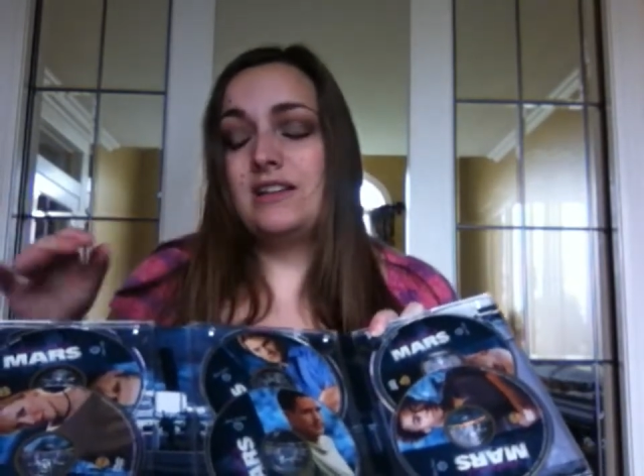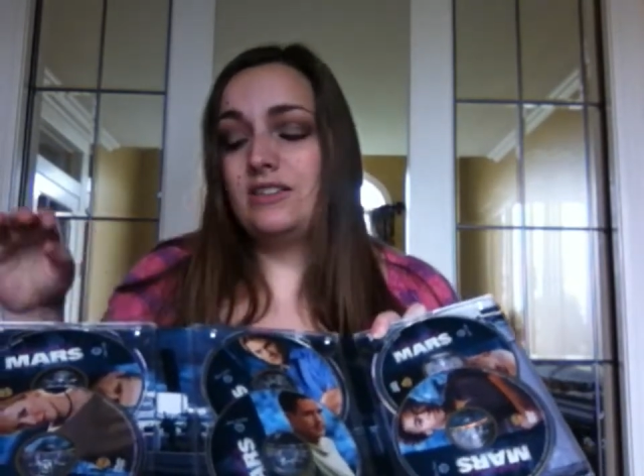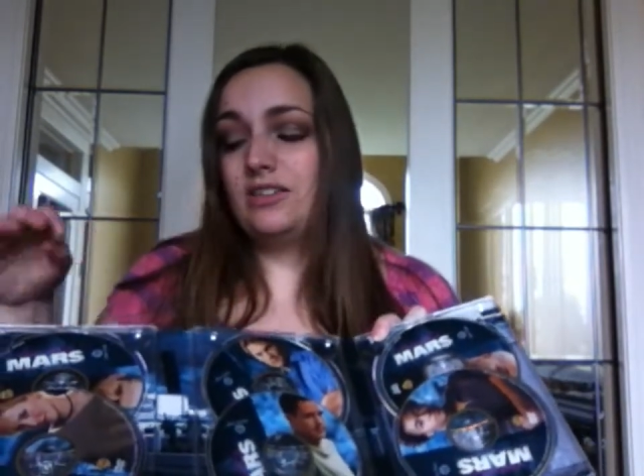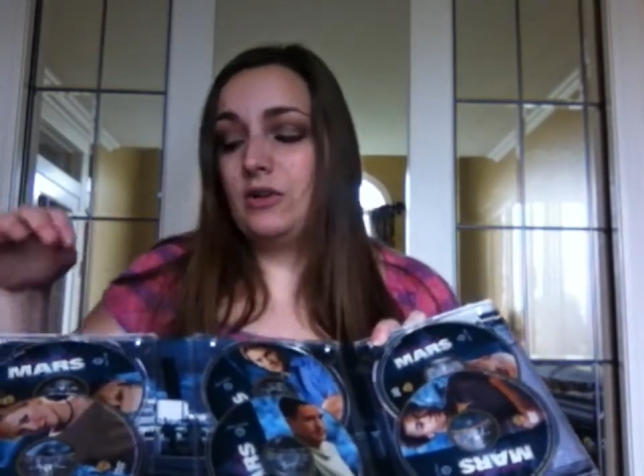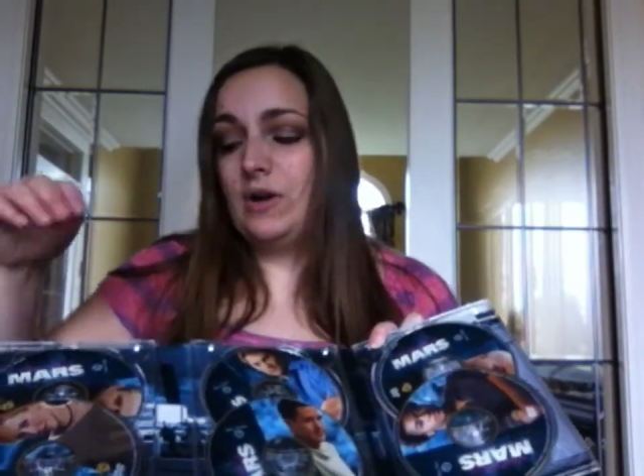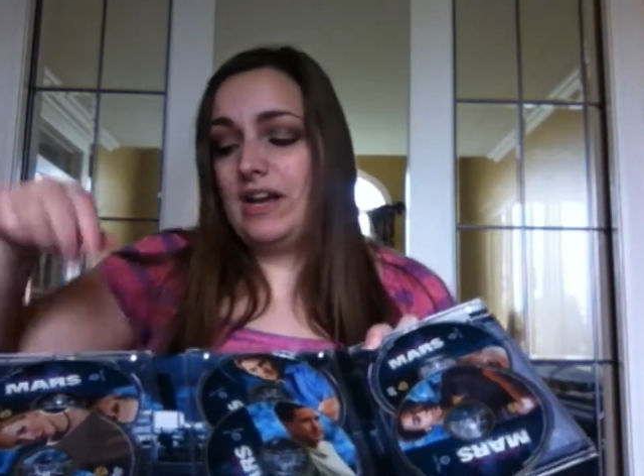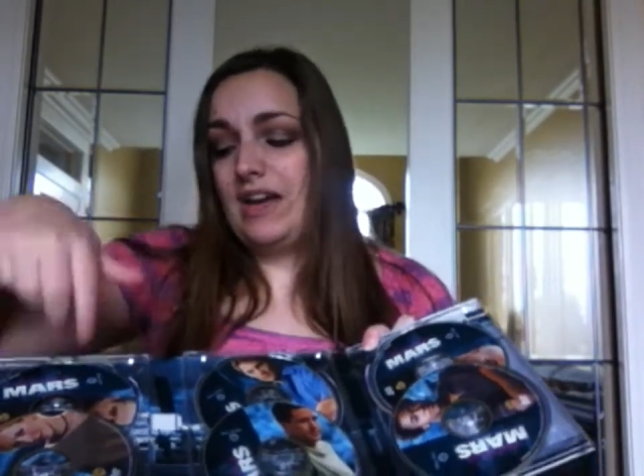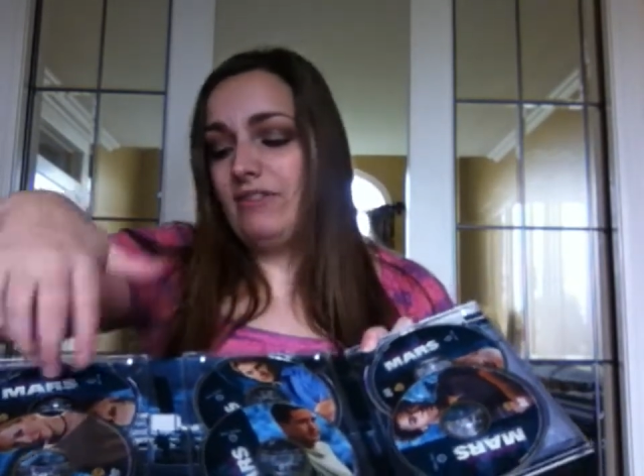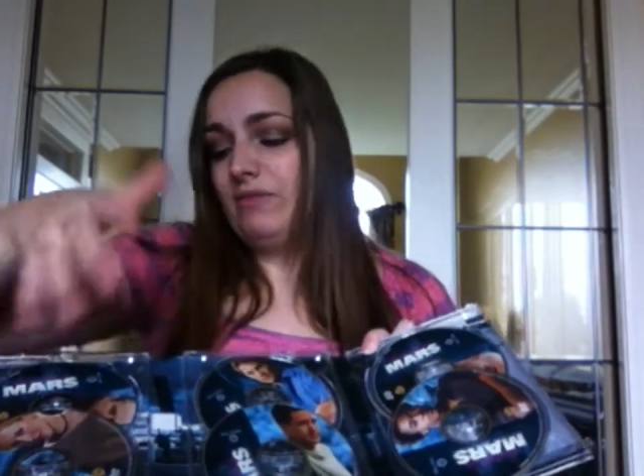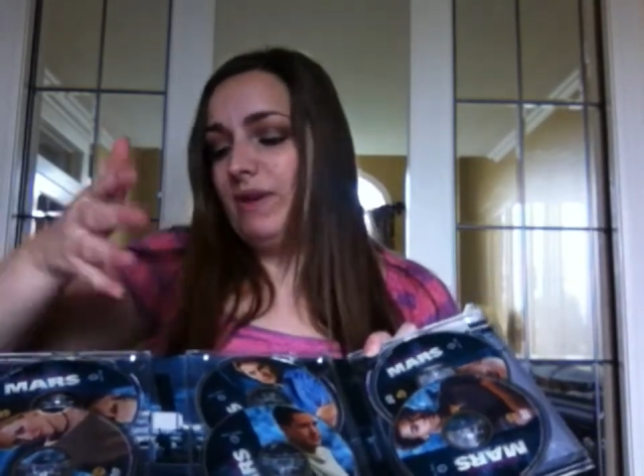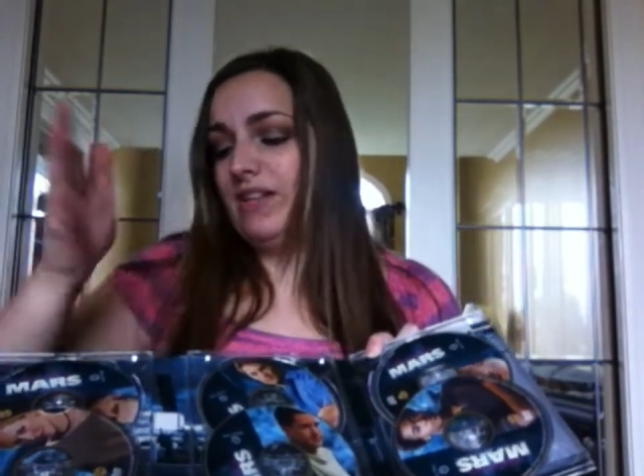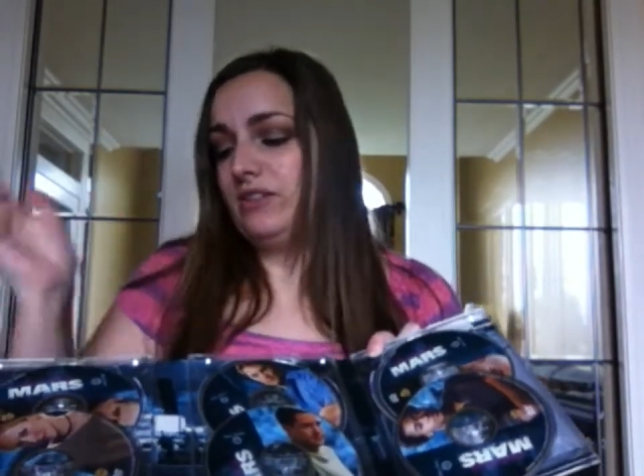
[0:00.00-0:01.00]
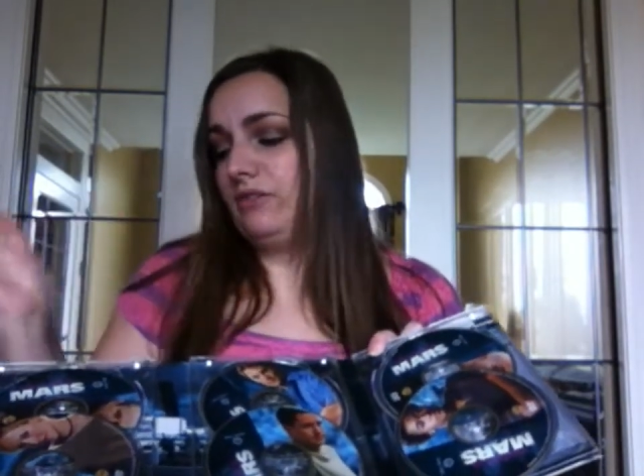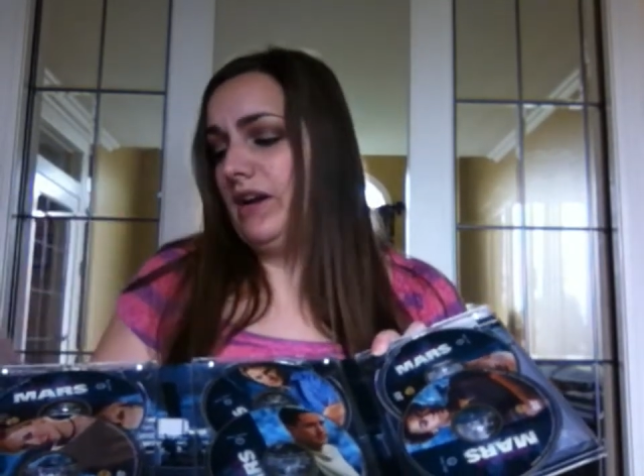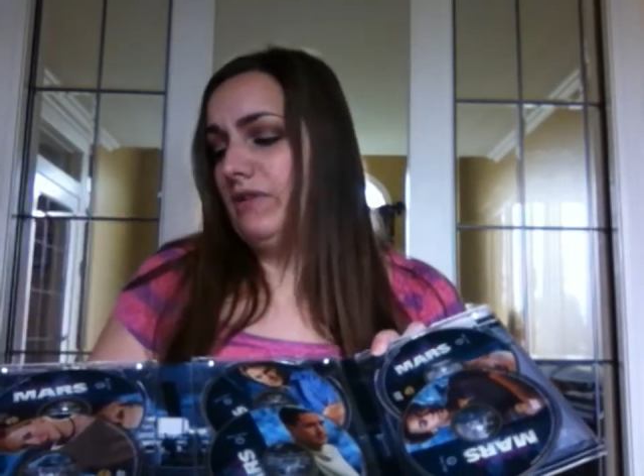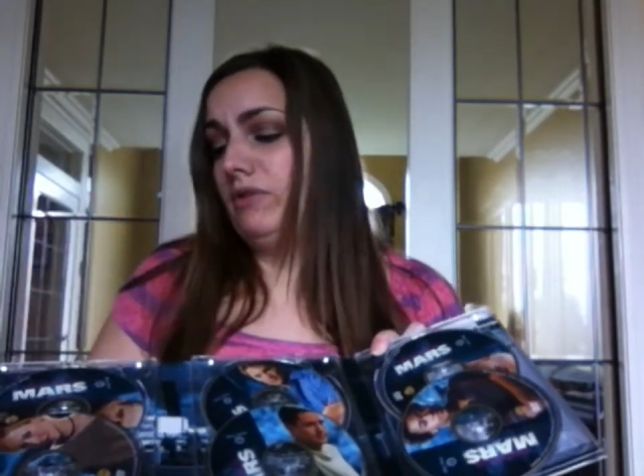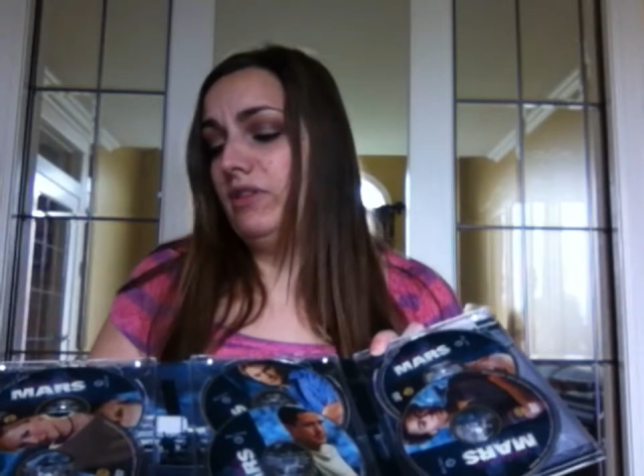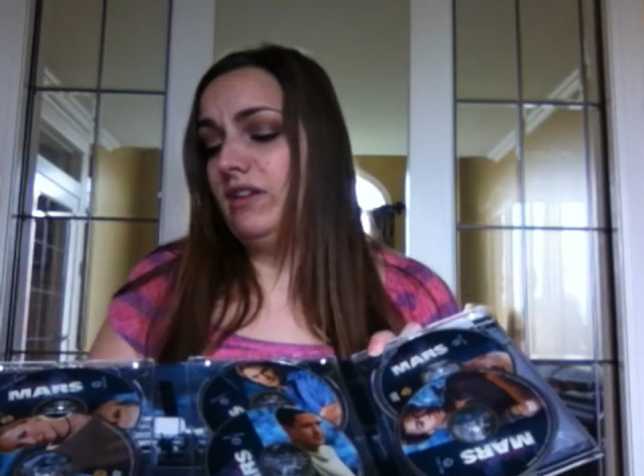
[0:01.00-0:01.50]
so I had to mess
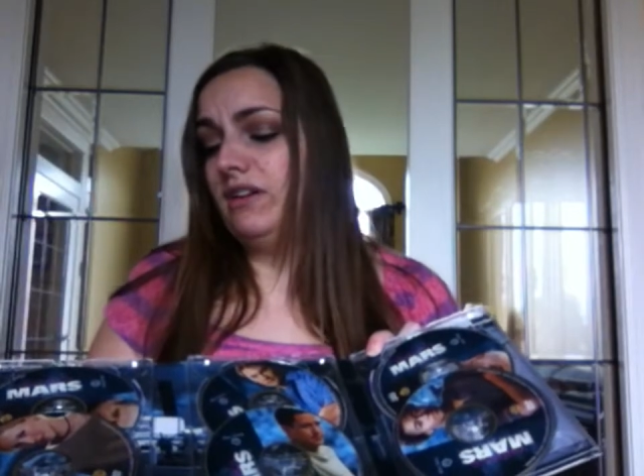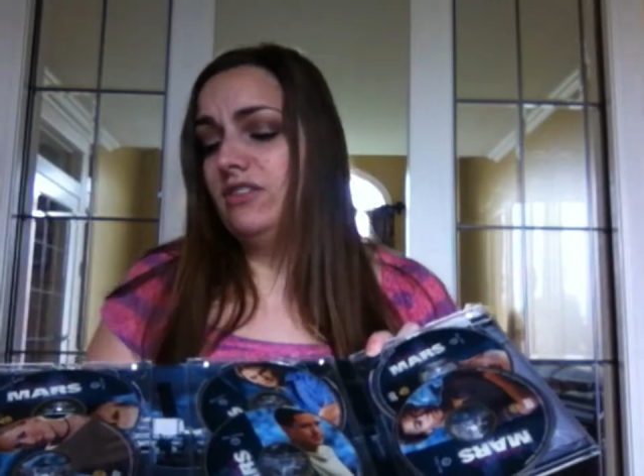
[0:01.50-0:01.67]
around with it,